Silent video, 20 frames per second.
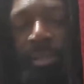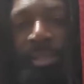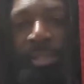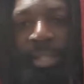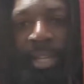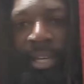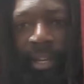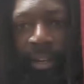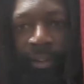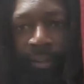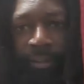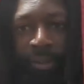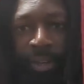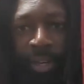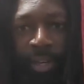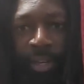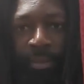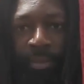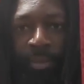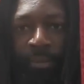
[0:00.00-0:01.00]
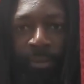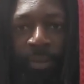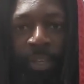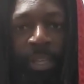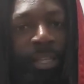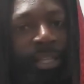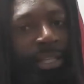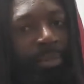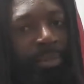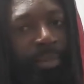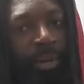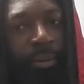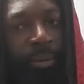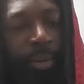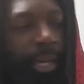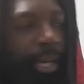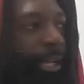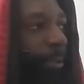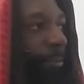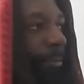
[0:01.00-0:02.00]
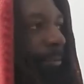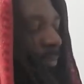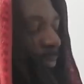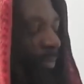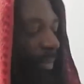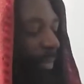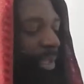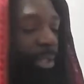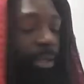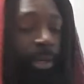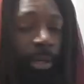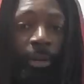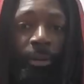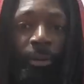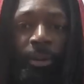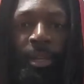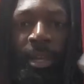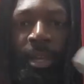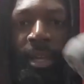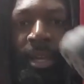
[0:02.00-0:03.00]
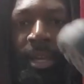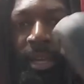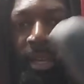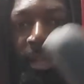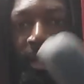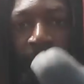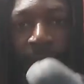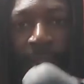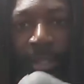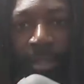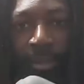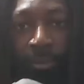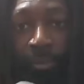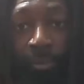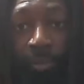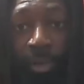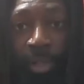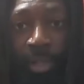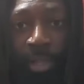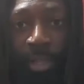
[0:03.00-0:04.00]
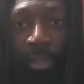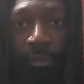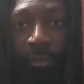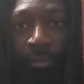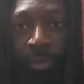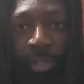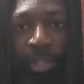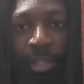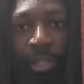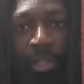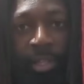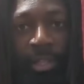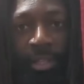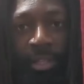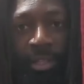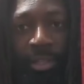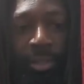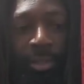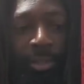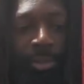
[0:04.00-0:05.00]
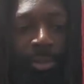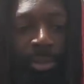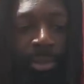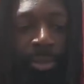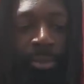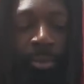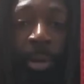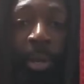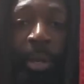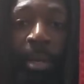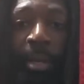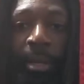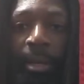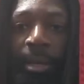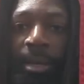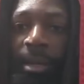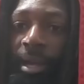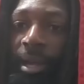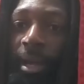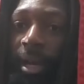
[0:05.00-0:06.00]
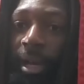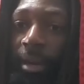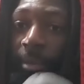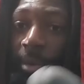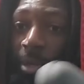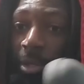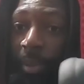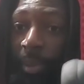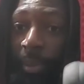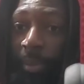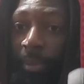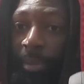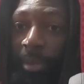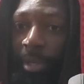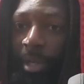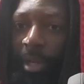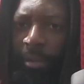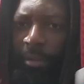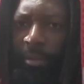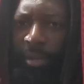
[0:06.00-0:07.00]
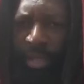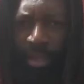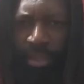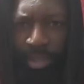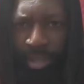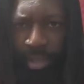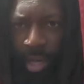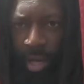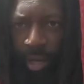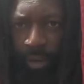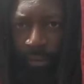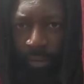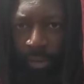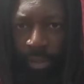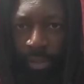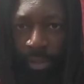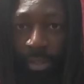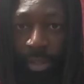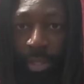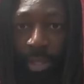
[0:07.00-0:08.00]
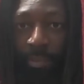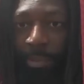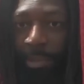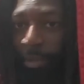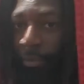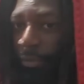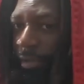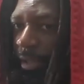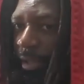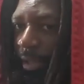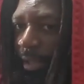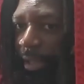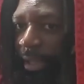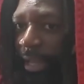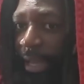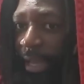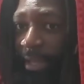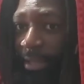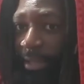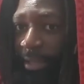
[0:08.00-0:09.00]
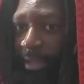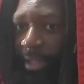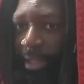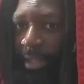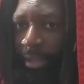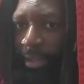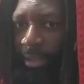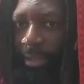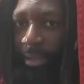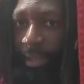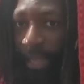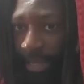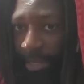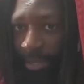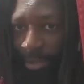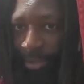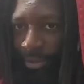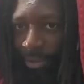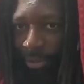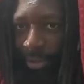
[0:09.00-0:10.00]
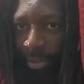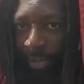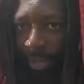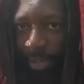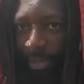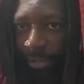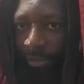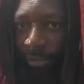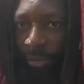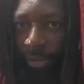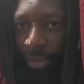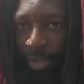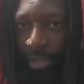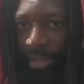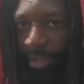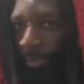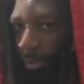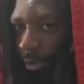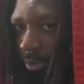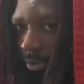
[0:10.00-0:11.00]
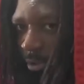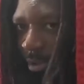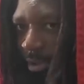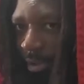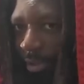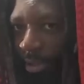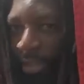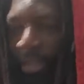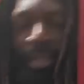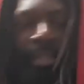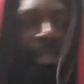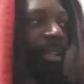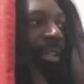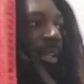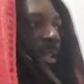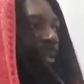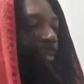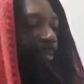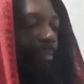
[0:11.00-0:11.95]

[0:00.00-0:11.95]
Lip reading: it's not gonna fuck up your feet and smell bad. So these are really, really good shoes to wear. Most people look at them and think they're Converse, but they're really actually tactical special forces boots, you know.